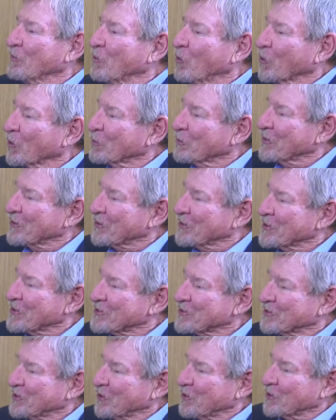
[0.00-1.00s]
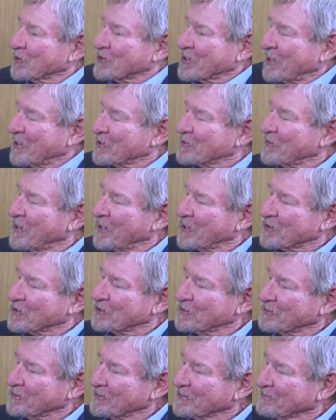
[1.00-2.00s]

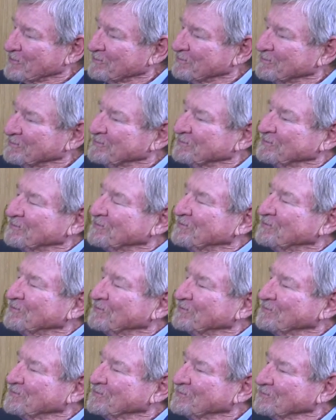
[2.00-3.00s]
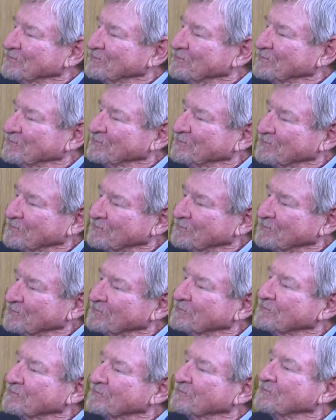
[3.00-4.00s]

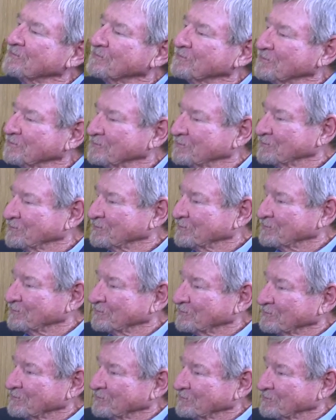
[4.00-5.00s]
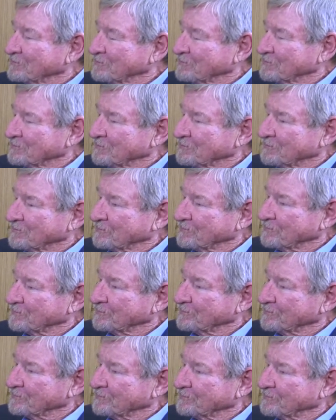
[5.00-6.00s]

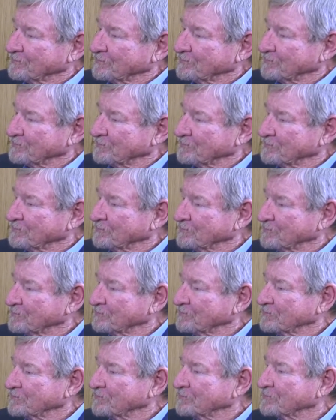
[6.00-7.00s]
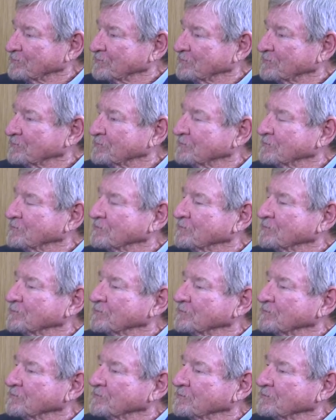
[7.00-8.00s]

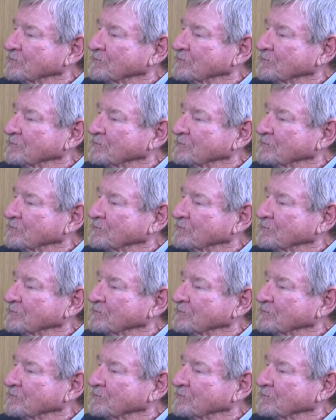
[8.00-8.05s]
No words are spoken by the person on screen.